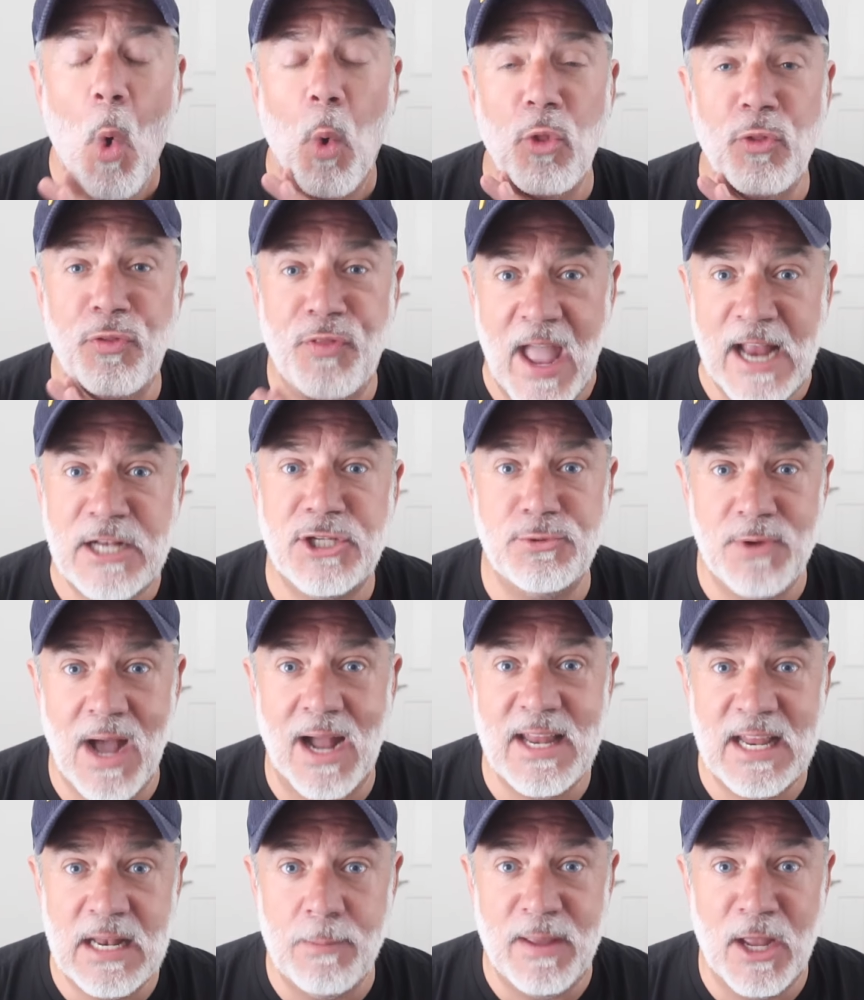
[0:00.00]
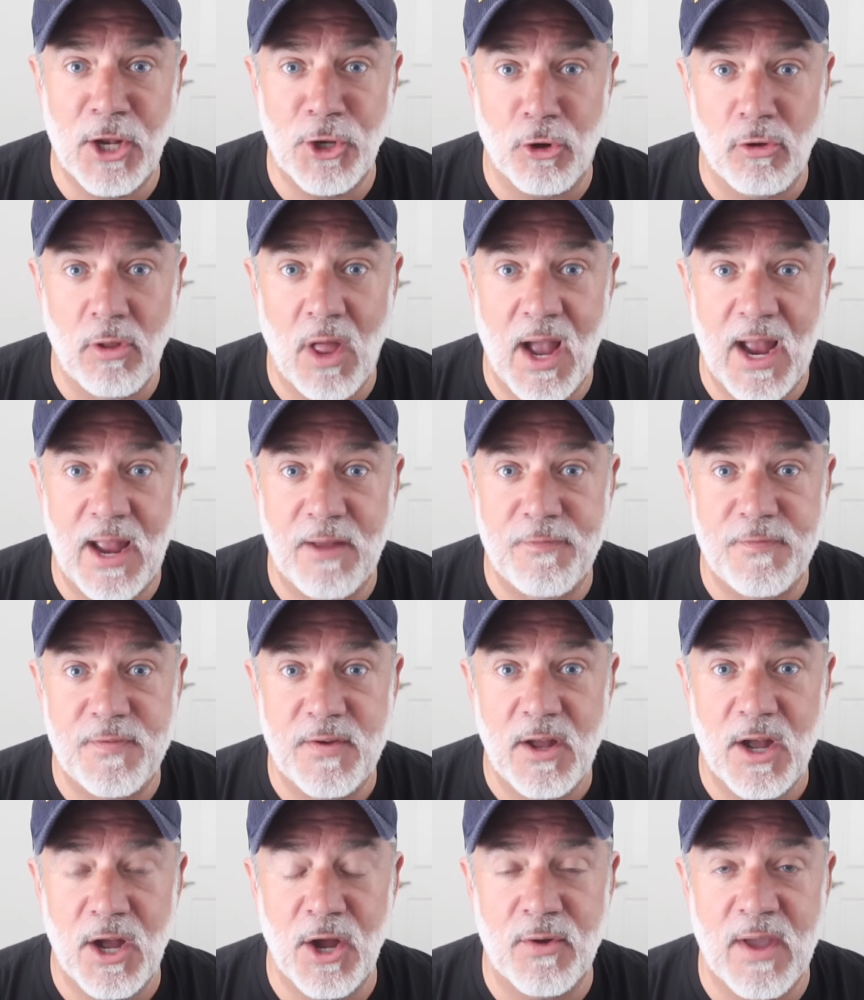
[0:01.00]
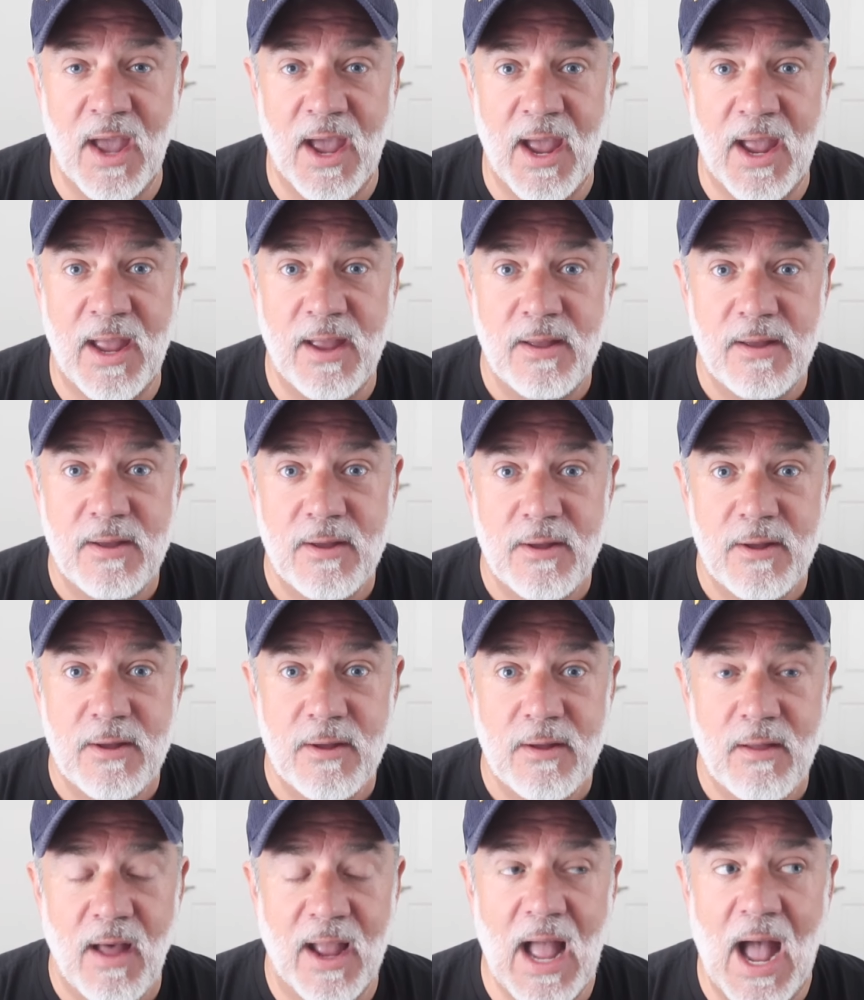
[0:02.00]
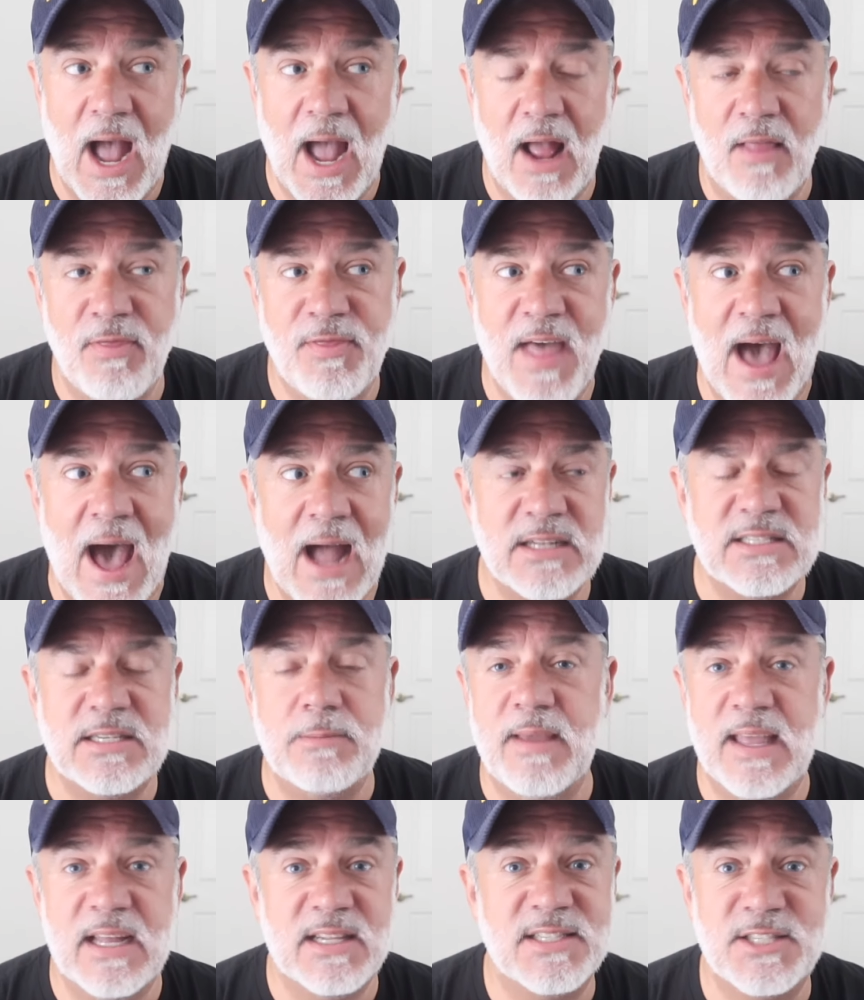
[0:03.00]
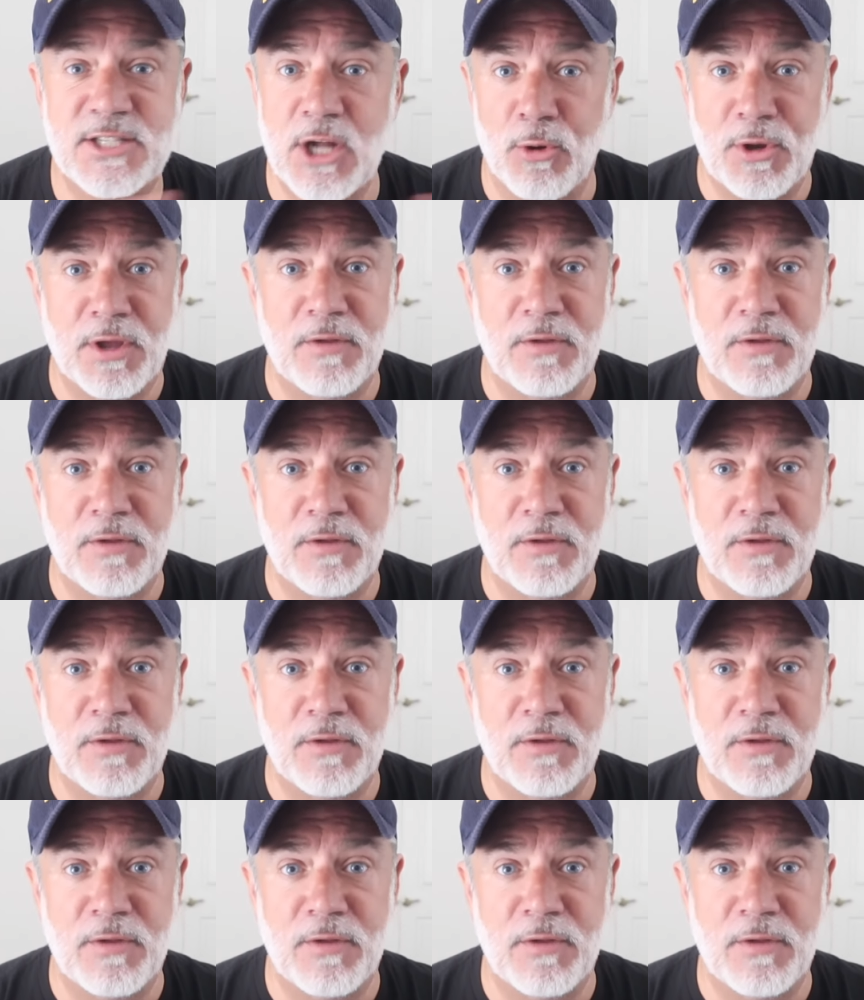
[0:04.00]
they do not need to be in your life. Okay? Like, I, that to me is so